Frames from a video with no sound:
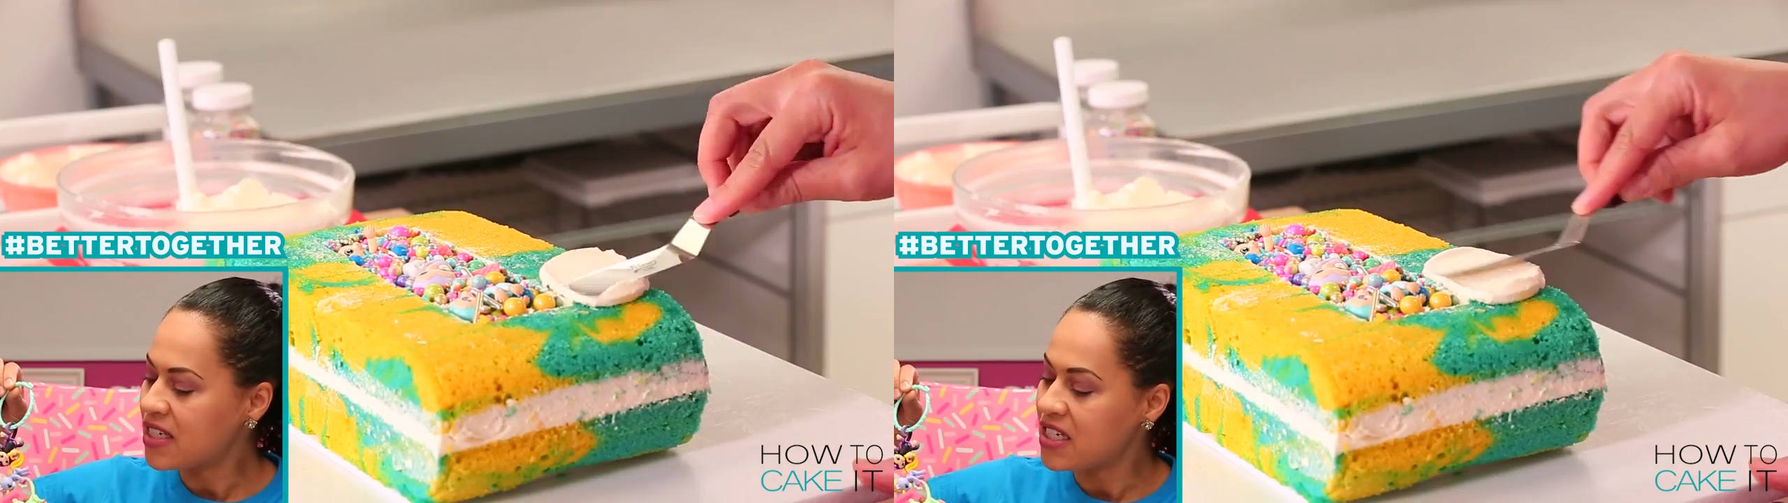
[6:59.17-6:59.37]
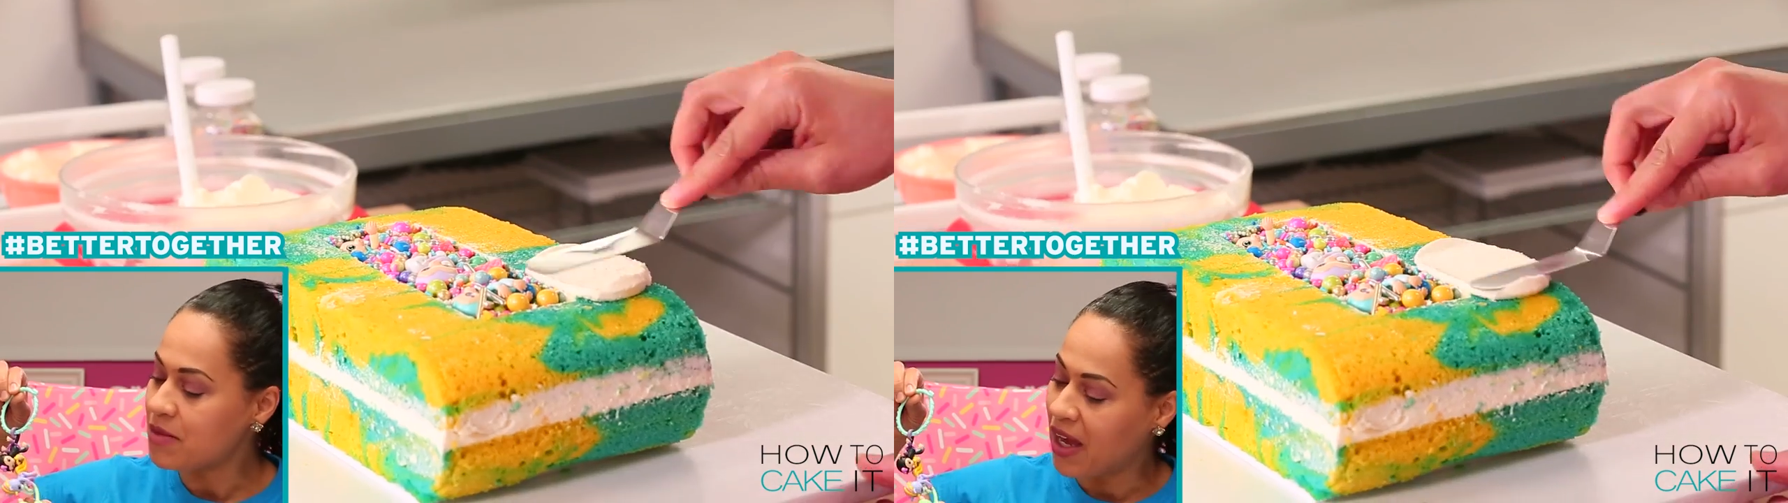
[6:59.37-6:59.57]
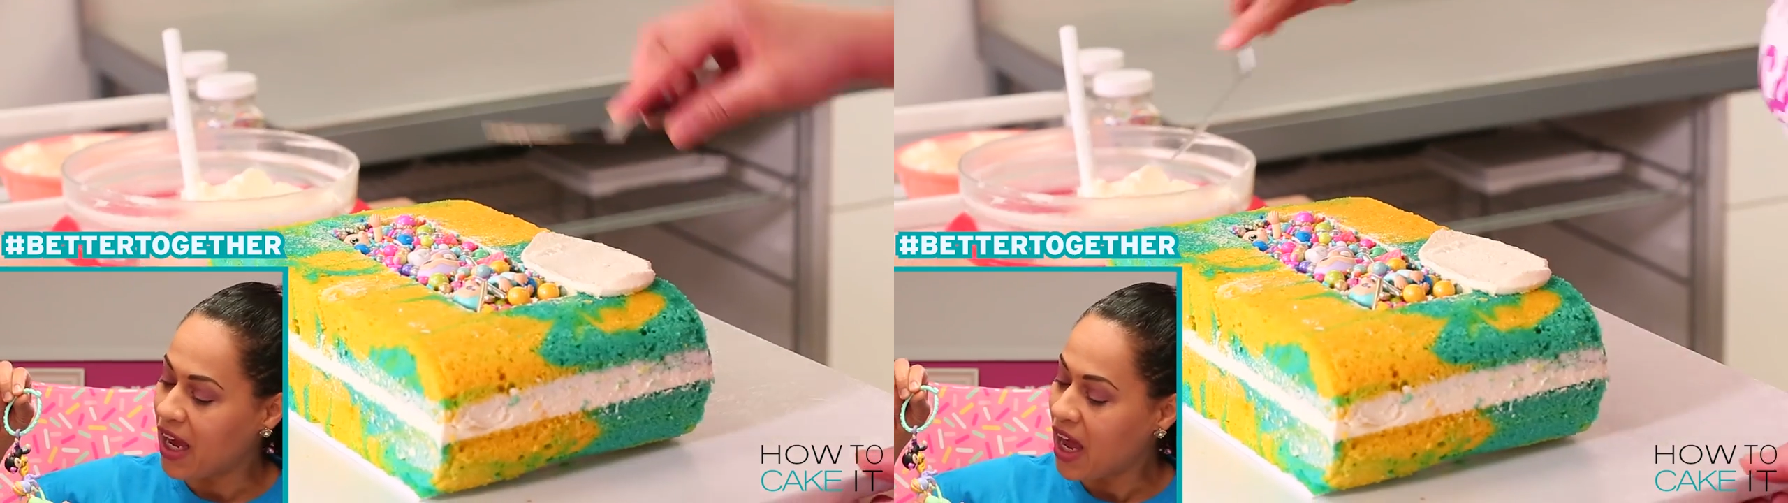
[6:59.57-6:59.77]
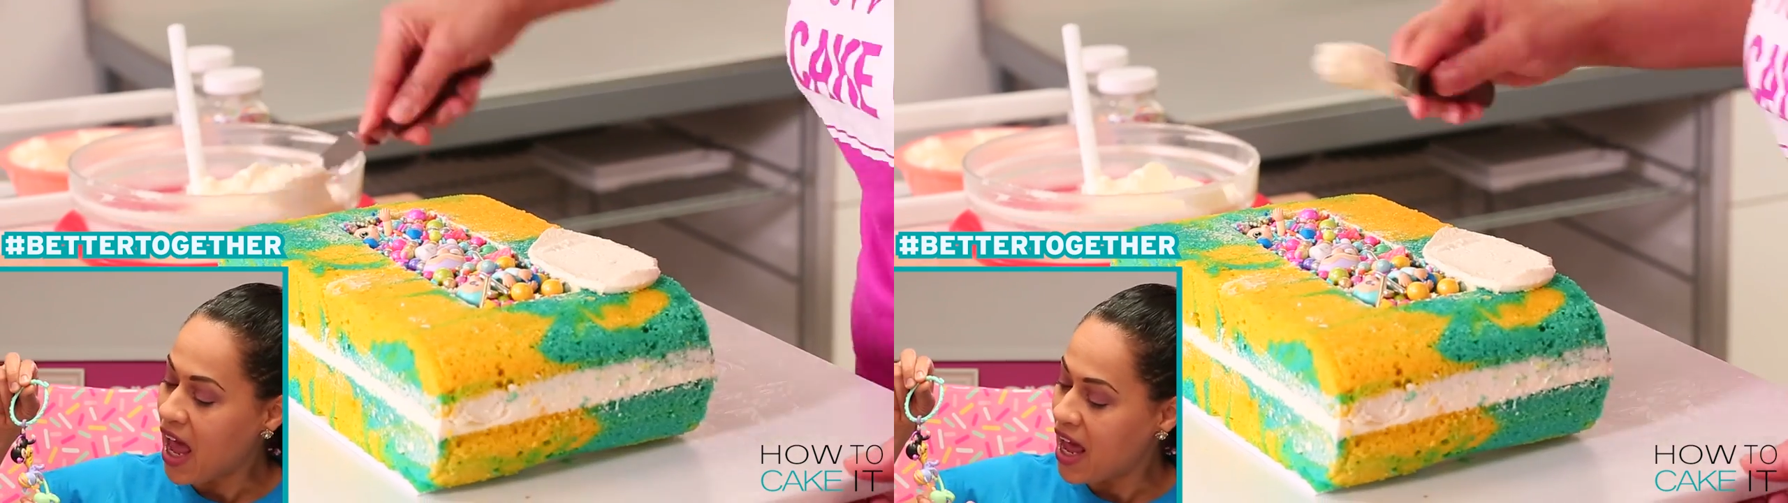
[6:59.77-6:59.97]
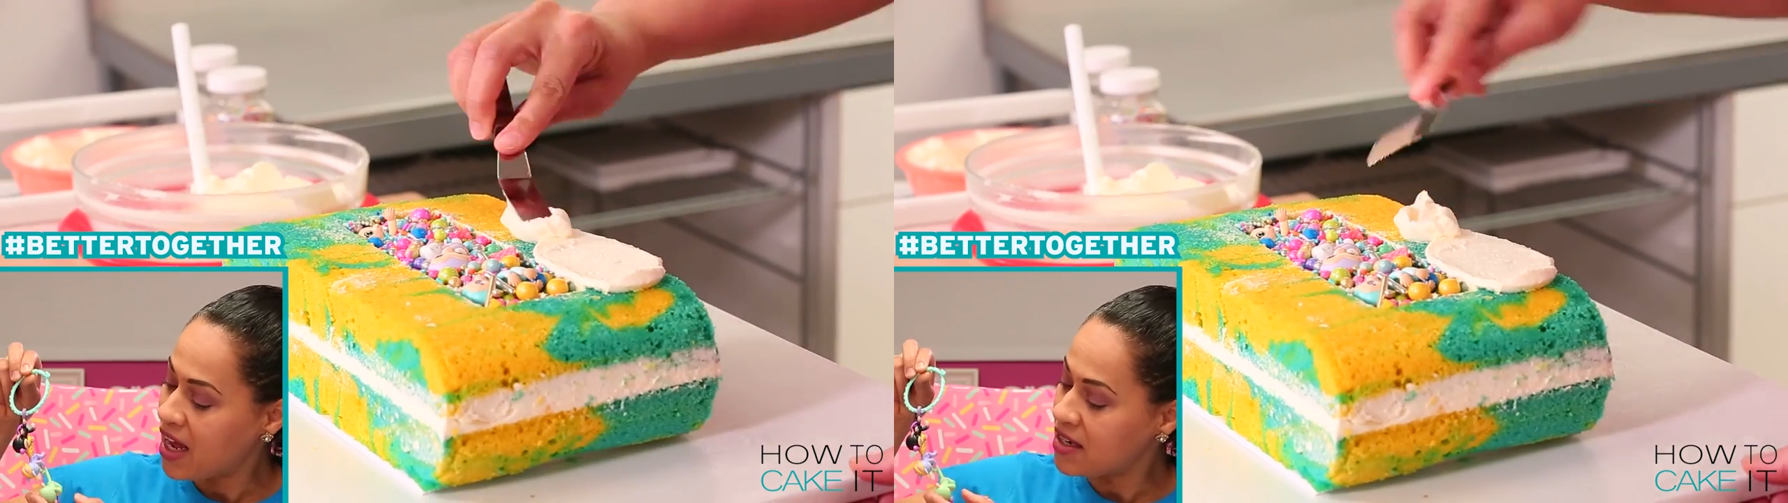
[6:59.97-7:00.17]
this is me,
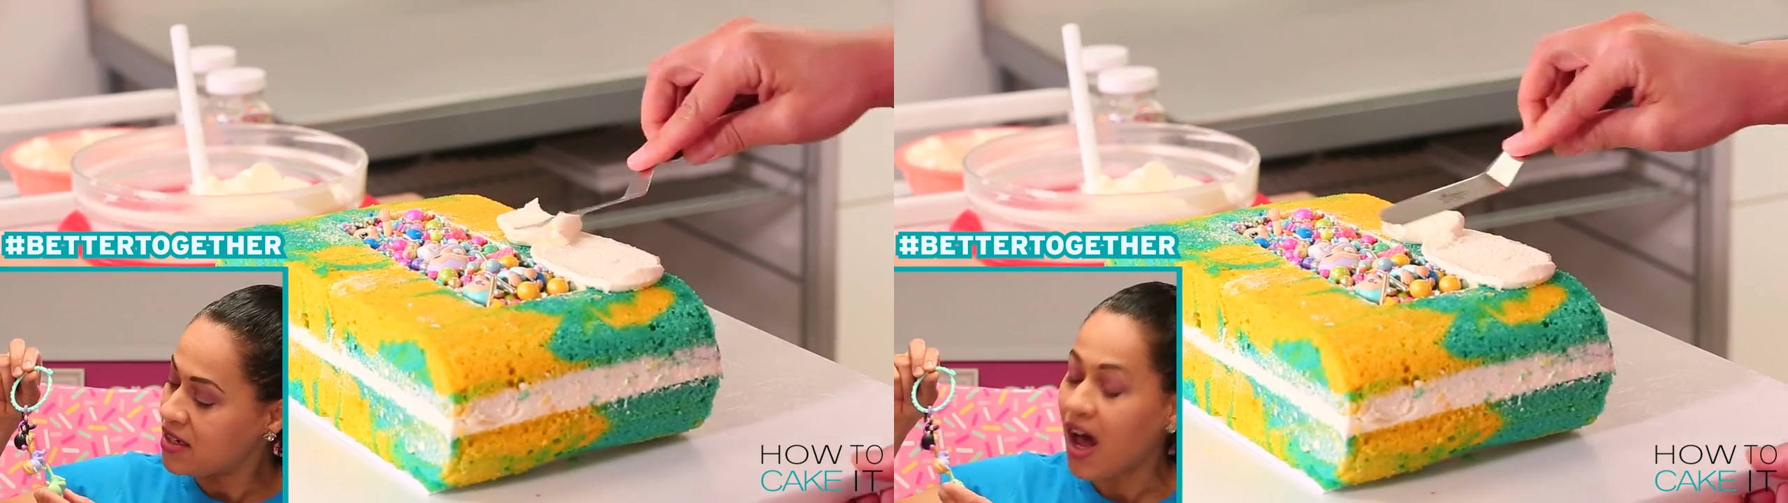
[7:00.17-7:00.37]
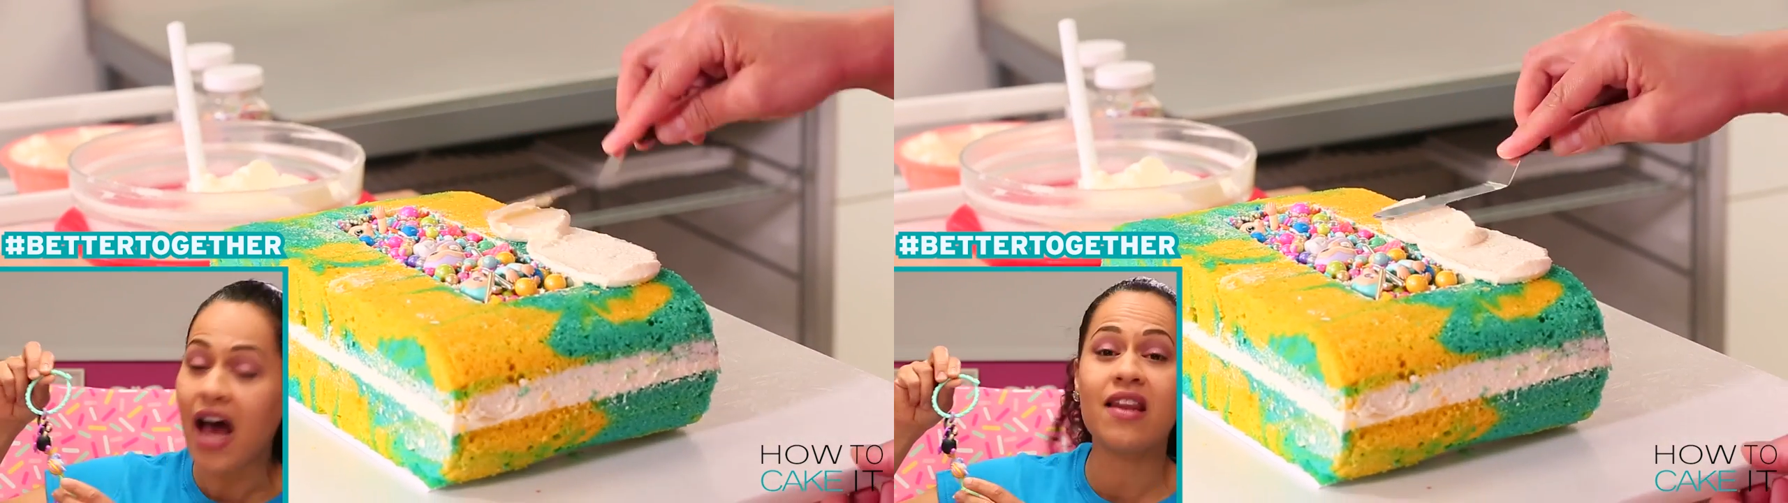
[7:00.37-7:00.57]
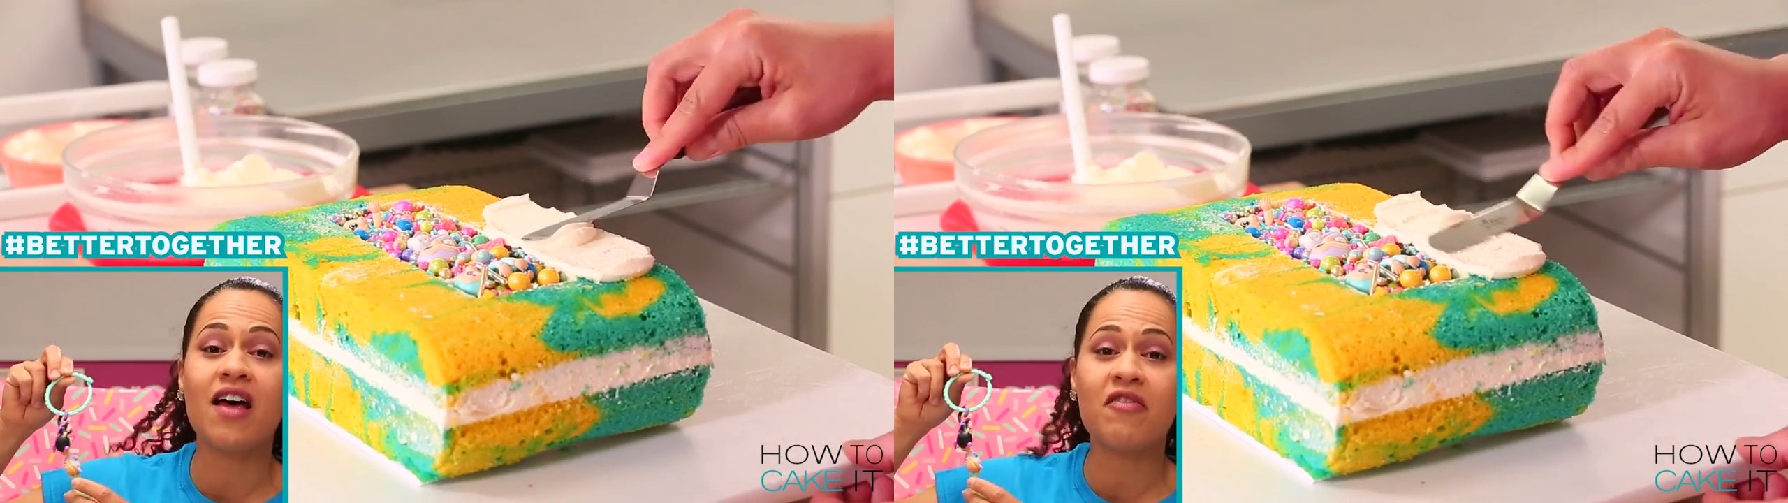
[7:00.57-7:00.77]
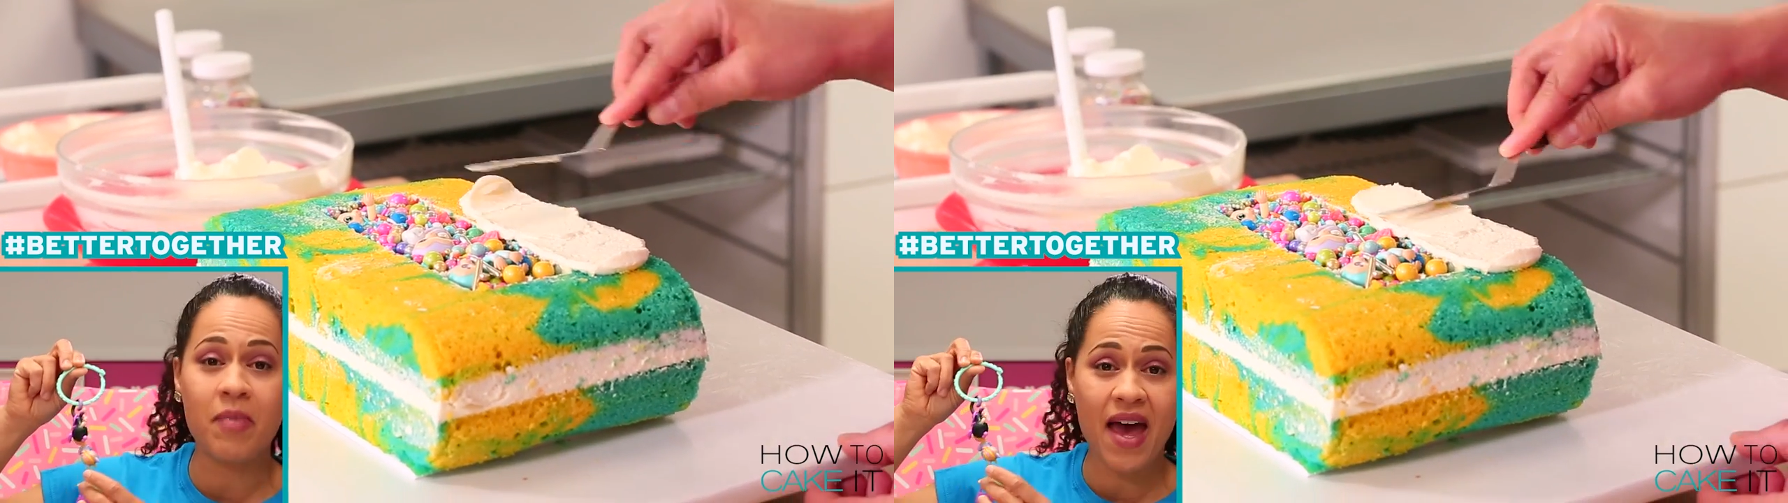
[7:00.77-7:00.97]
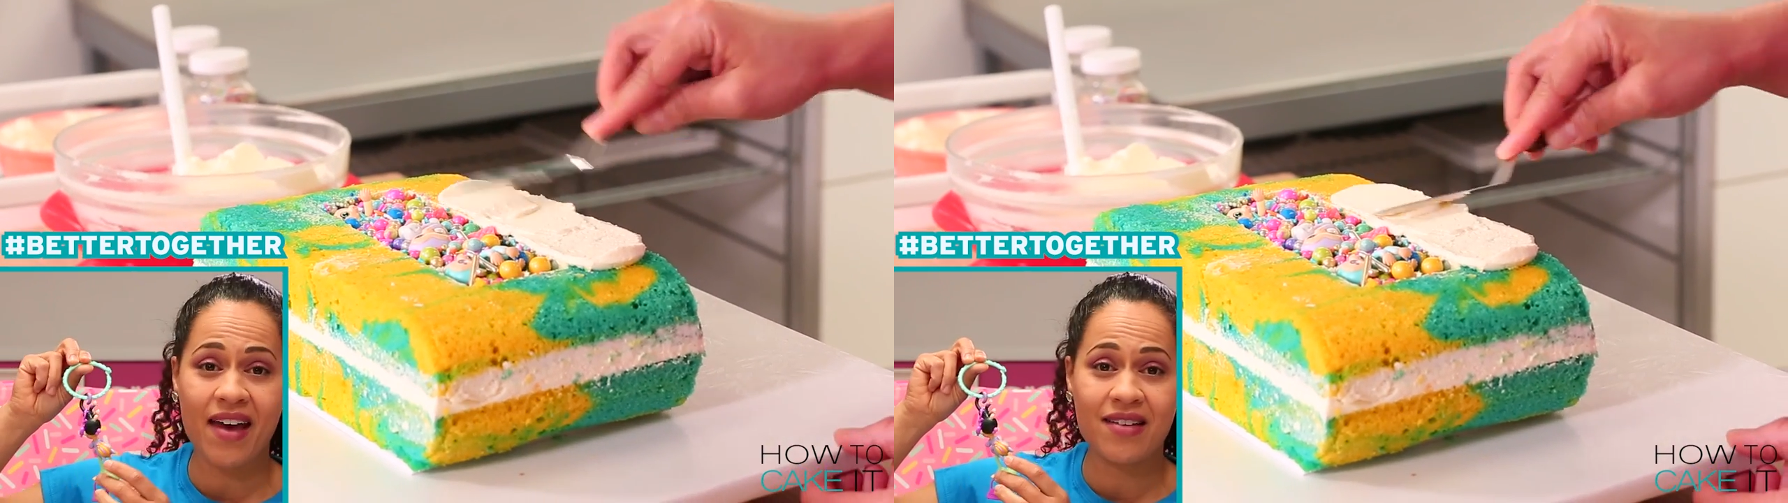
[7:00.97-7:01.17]
and I love
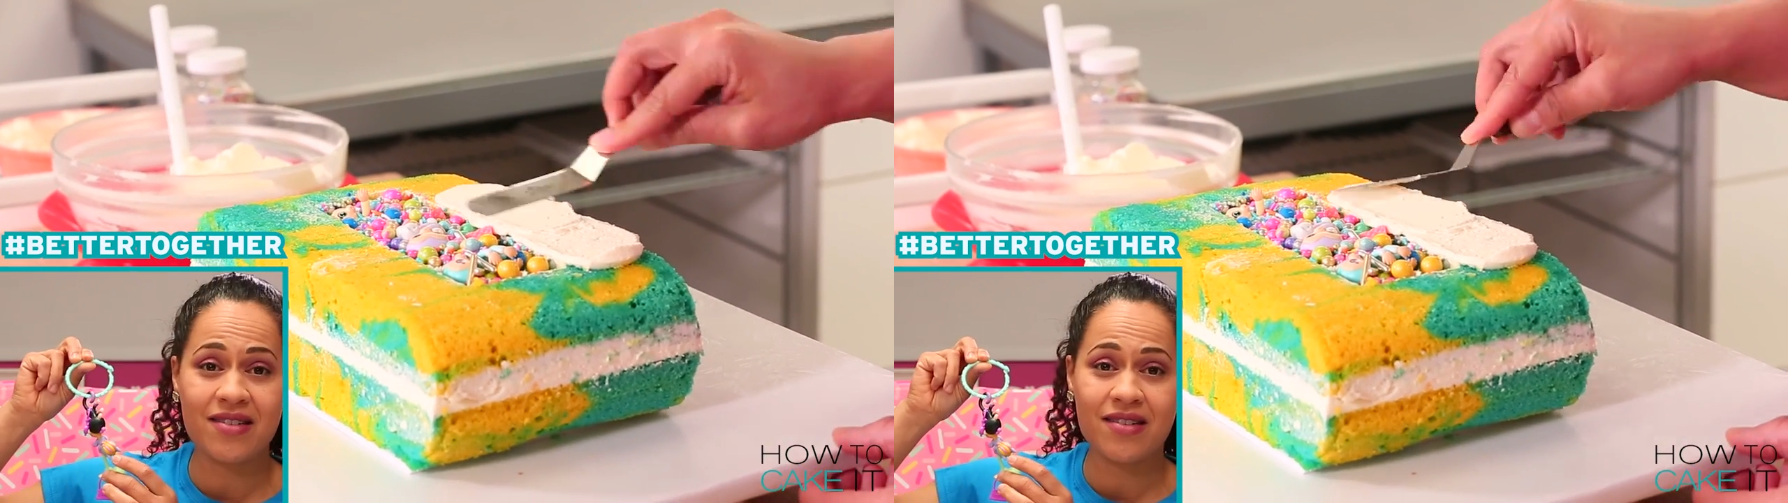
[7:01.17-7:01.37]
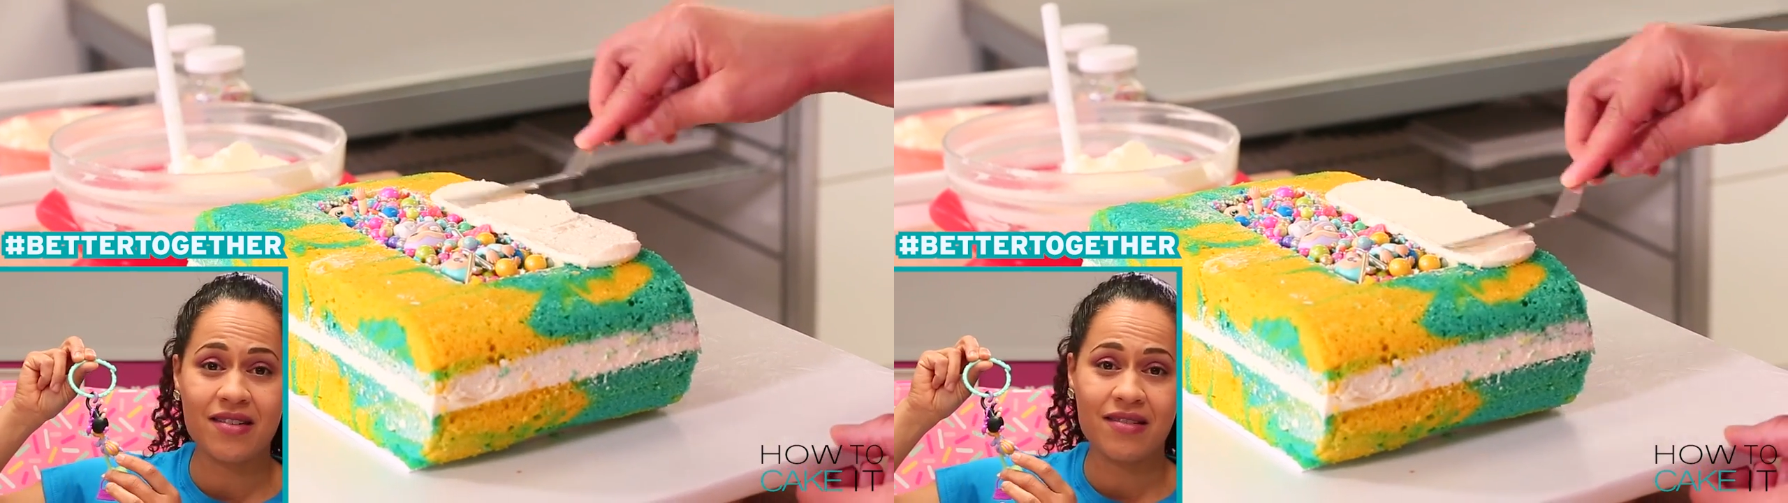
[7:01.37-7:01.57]
bags.